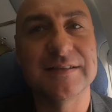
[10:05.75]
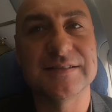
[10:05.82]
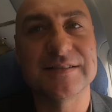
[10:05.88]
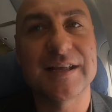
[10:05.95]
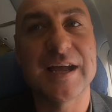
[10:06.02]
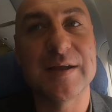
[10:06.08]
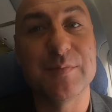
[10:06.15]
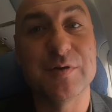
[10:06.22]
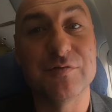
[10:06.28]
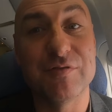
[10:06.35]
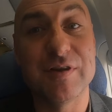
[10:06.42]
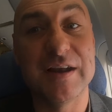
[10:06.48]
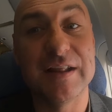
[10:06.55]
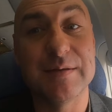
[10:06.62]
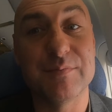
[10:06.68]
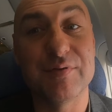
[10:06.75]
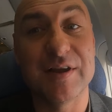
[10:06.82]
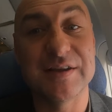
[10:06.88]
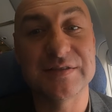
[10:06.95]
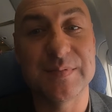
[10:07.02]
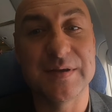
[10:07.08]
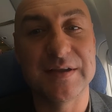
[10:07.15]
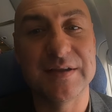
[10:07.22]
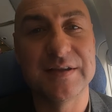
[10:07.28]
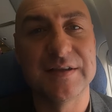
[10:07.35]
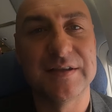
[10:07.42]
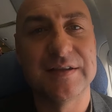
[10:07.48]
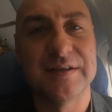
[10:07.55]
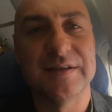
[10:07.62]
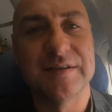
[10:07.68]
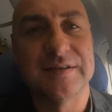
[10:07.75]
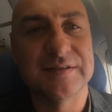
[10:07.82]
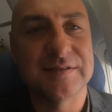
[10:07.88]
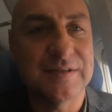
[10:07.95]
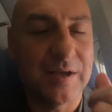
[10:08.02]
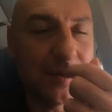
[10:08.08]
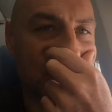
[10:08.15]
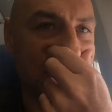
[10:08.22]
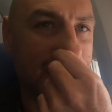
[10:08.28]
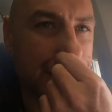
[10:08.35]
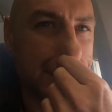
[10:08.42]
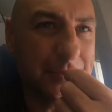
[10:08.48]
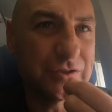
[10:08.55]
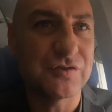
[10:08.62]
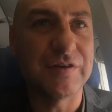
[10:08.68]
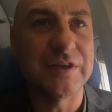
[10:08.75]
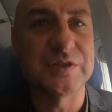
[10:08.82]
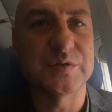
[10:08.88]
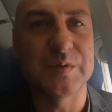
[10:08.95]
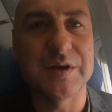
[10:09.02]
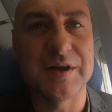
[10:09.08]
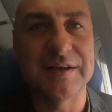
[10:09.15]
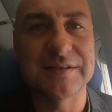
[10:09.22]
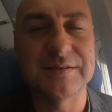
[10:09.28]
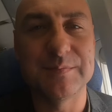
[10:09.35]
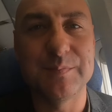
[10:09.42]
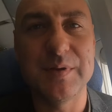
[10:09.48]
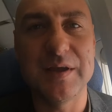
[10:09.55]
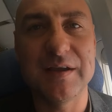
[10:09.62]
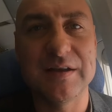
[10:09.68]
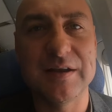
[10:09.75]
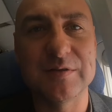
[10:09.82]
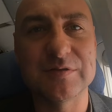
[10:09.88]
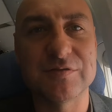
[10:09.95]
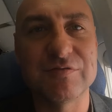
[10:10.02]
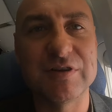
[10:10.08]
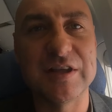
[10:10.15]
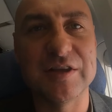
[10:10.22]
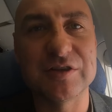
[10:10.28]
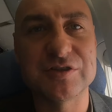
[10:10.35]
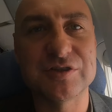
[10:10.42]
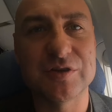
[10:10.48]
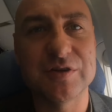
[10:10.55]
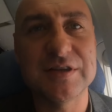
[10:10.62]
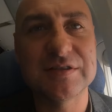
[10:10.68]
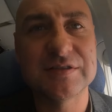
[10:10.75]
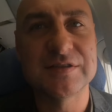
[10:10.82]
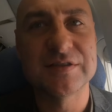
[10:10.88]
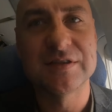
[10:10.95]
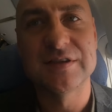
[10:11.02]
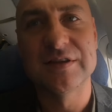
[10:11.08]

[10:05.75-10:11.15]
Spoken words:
entertainment really impressed me. So the screens were nice and big, and there was a really good choice.